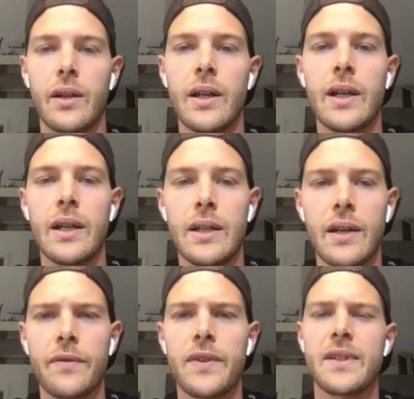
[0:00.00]

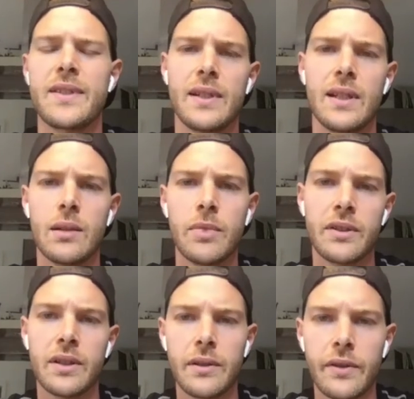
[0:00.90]
enough. That's a little bit
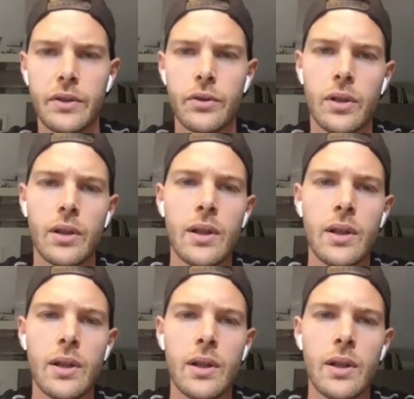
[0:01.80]
individual,